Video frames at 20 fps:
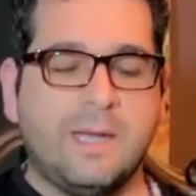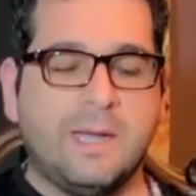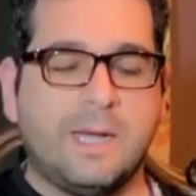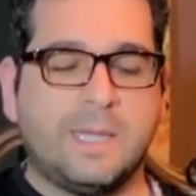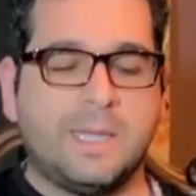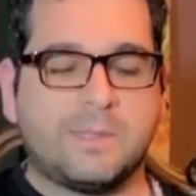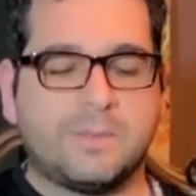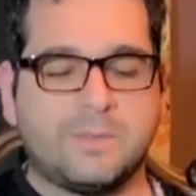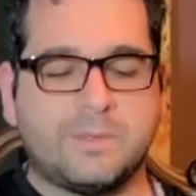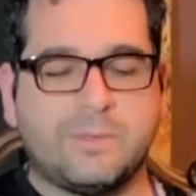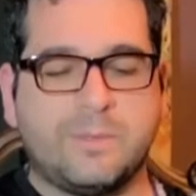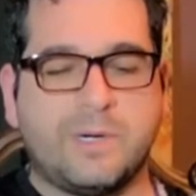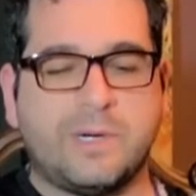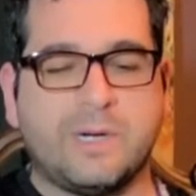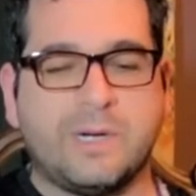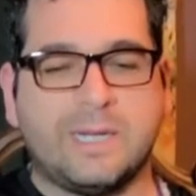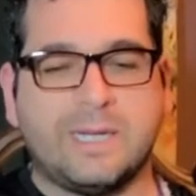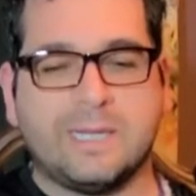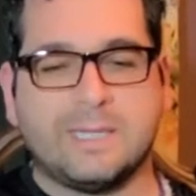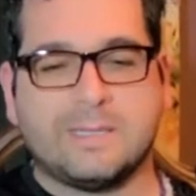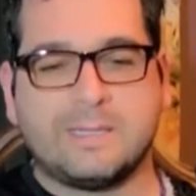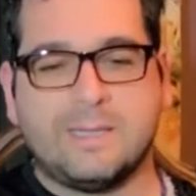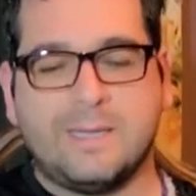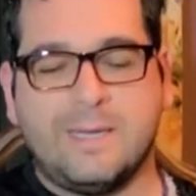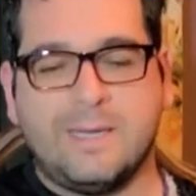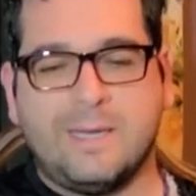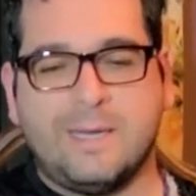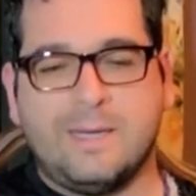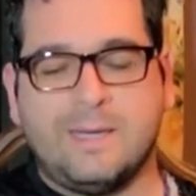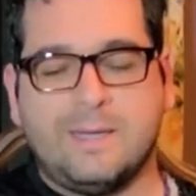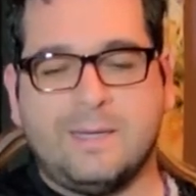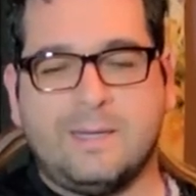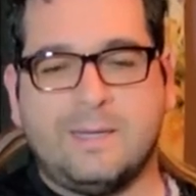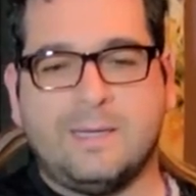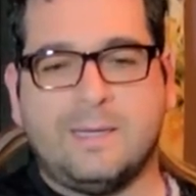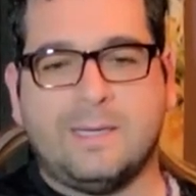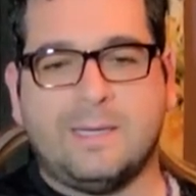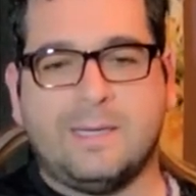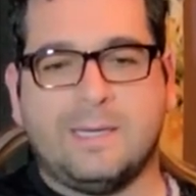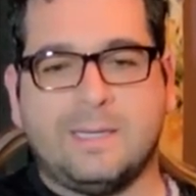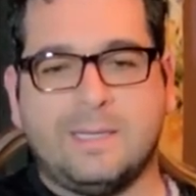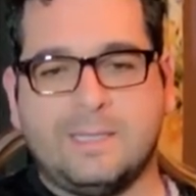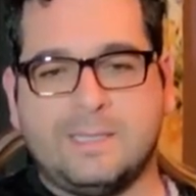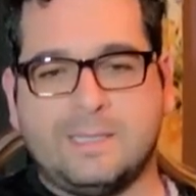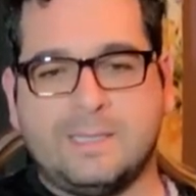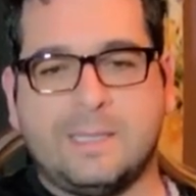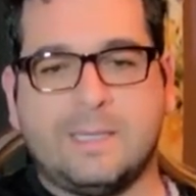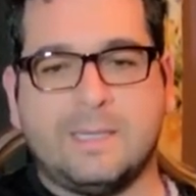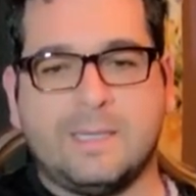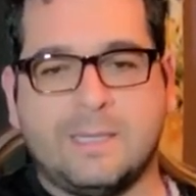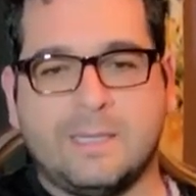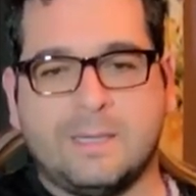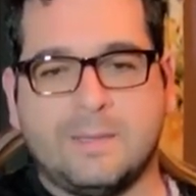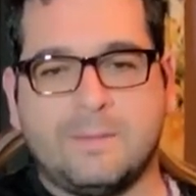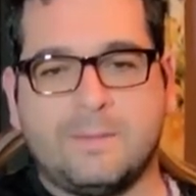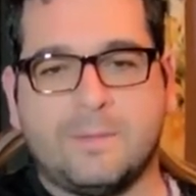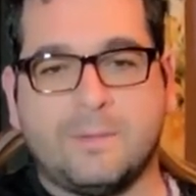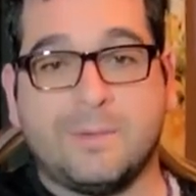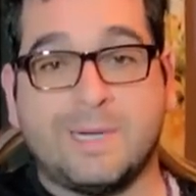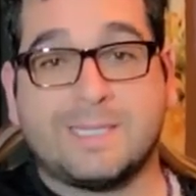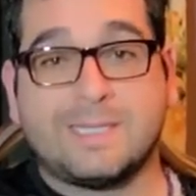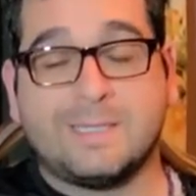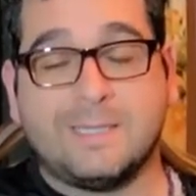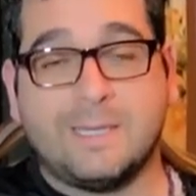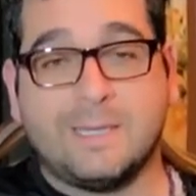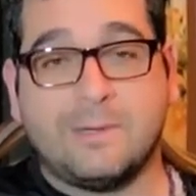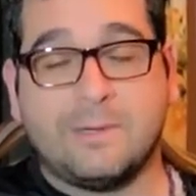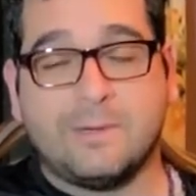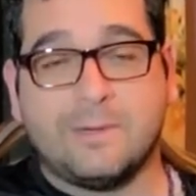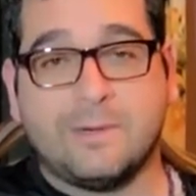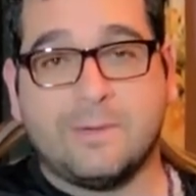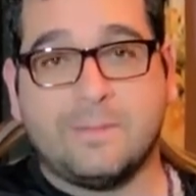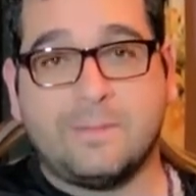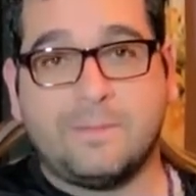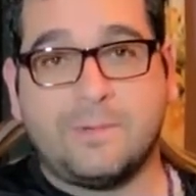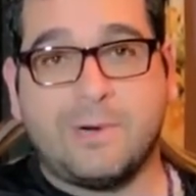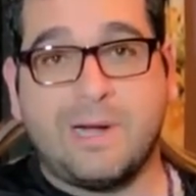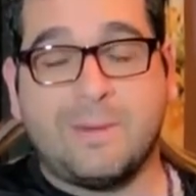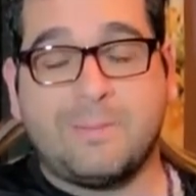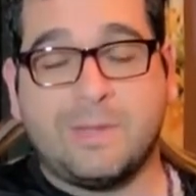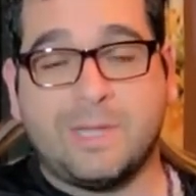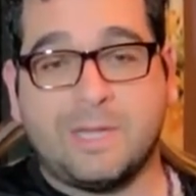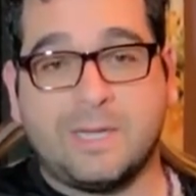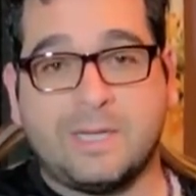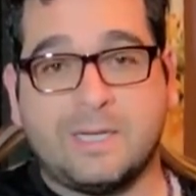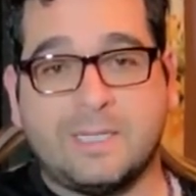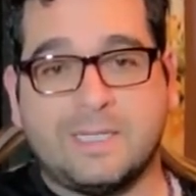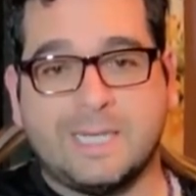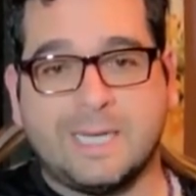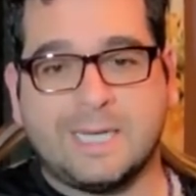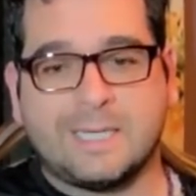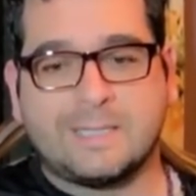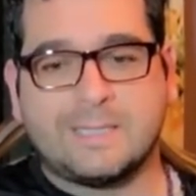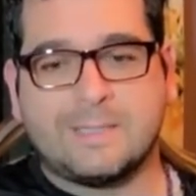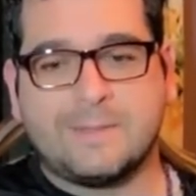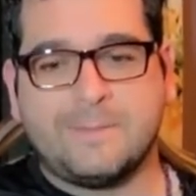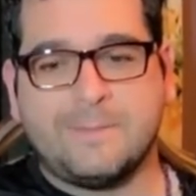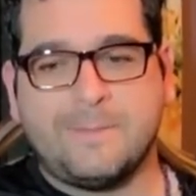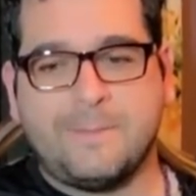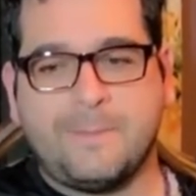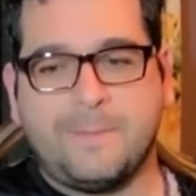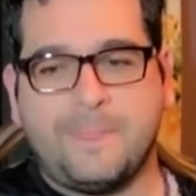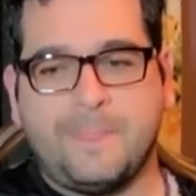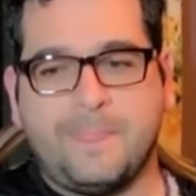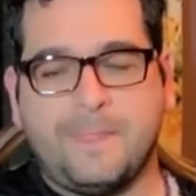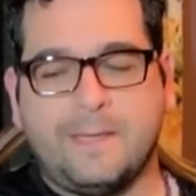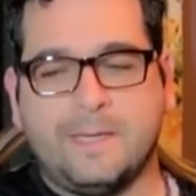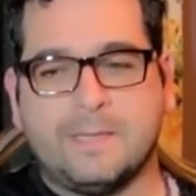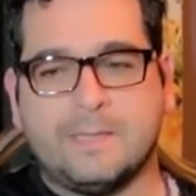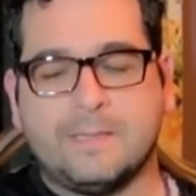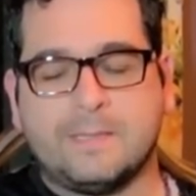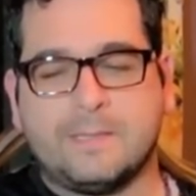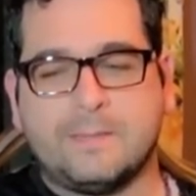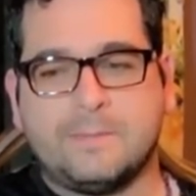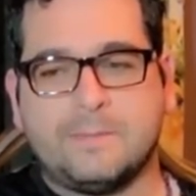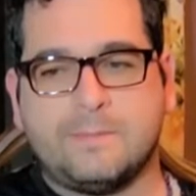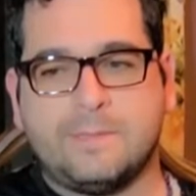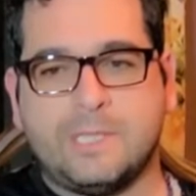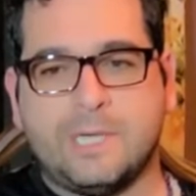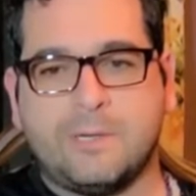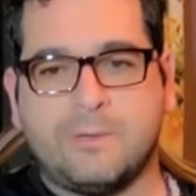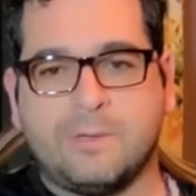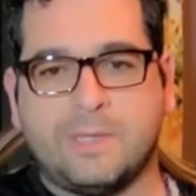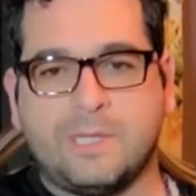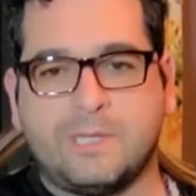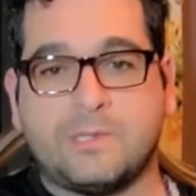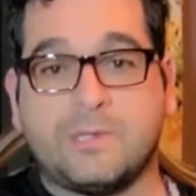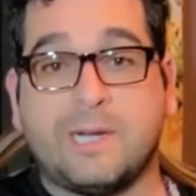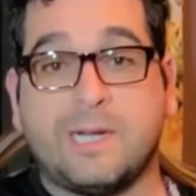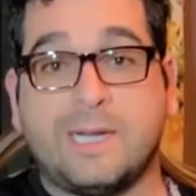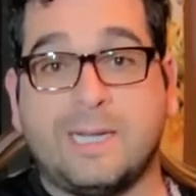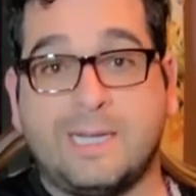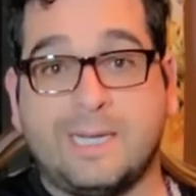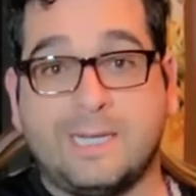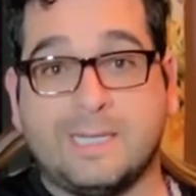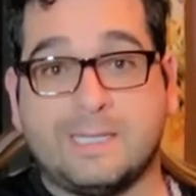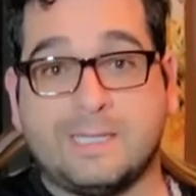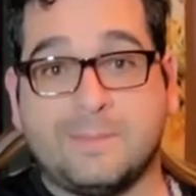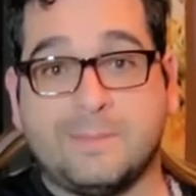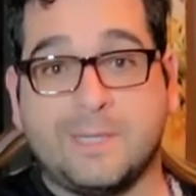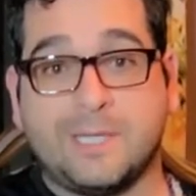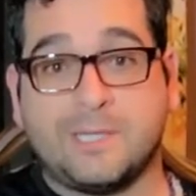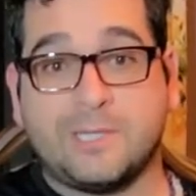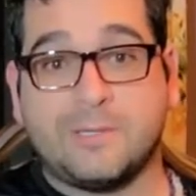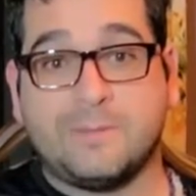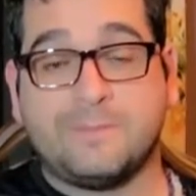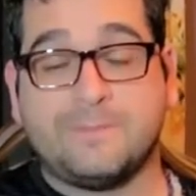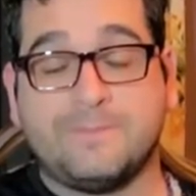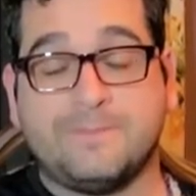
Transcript: And that's what sparring is, at least in the wrestling or grappling context, is generally trying to get a submission.